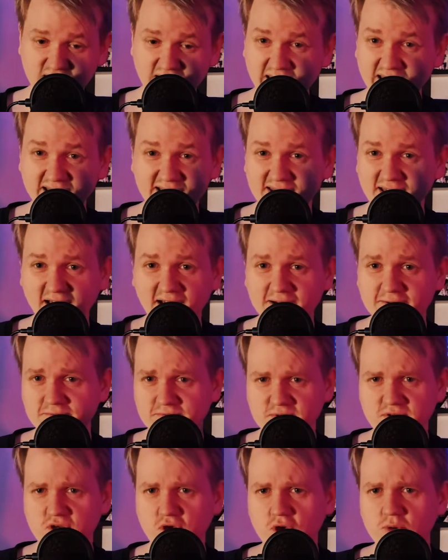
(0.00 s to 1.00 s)
and
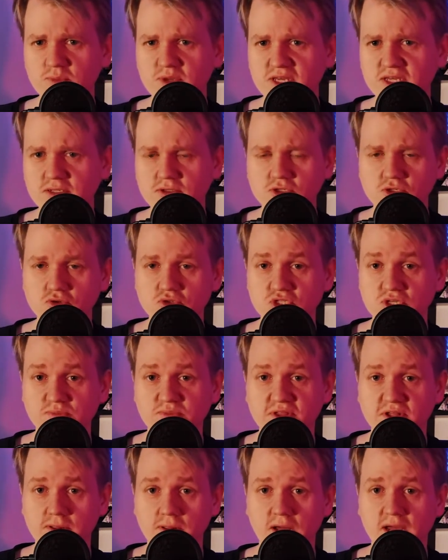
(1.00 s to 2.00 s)
have Kirby do
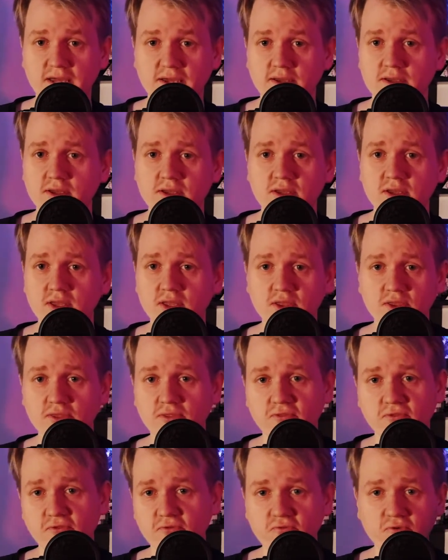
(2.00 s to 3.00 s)
something like
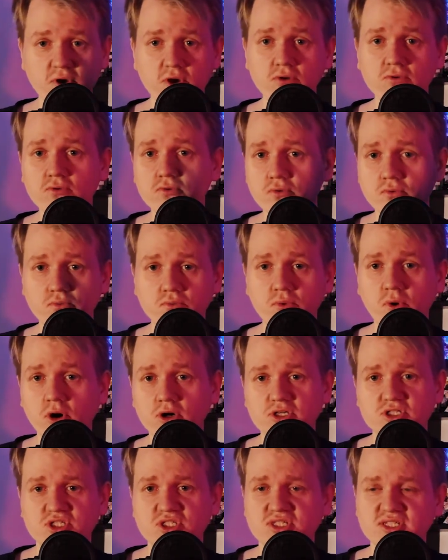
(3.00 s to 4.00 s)
throw
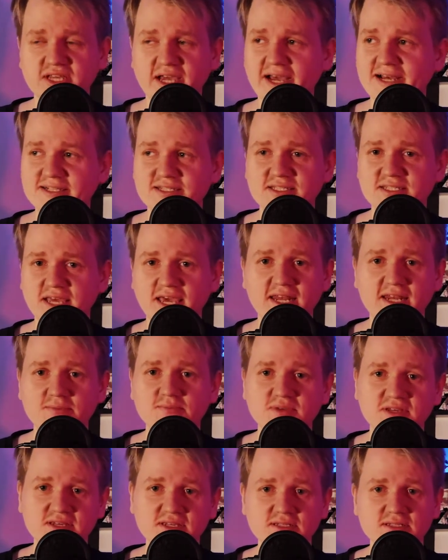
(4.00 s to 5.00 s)
rocks at
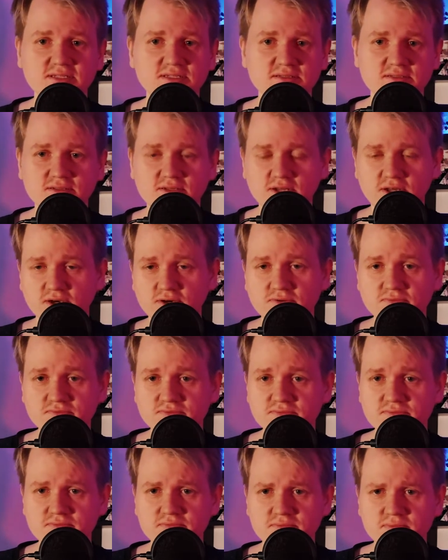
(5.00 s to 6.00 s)
enemies,
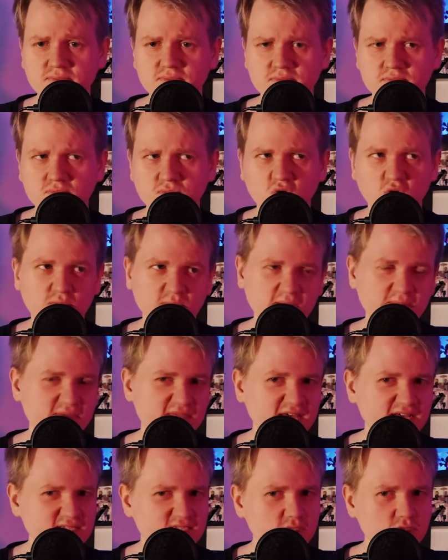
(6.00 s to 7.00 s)
Or maybe
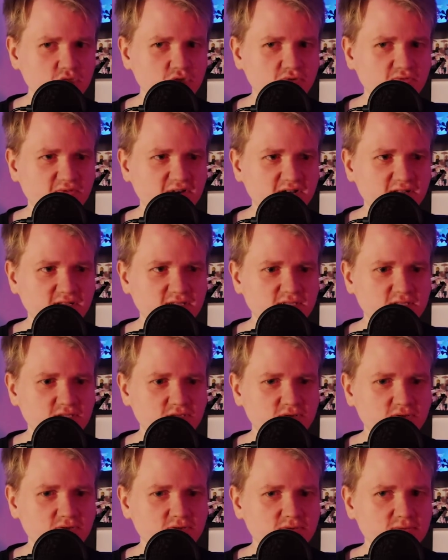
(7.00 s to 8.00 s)
that's too violent
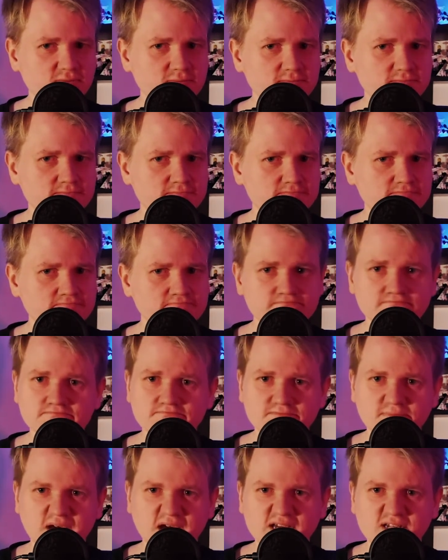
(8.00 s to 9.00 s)
too.
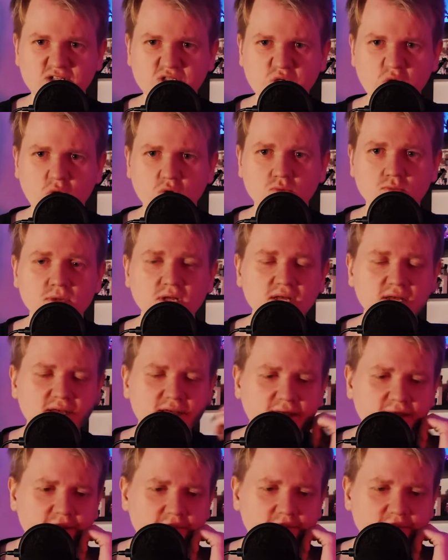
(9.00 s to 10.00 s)
I don't know.
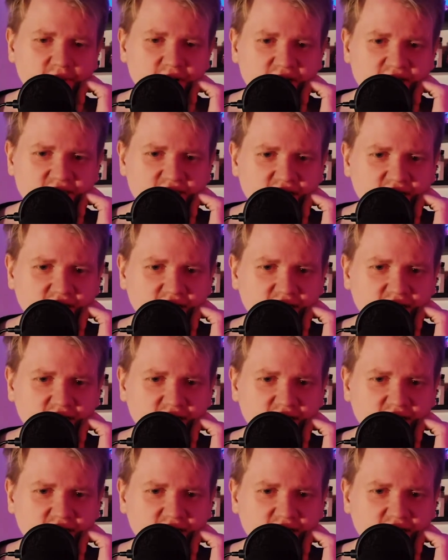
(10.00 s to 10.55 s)
But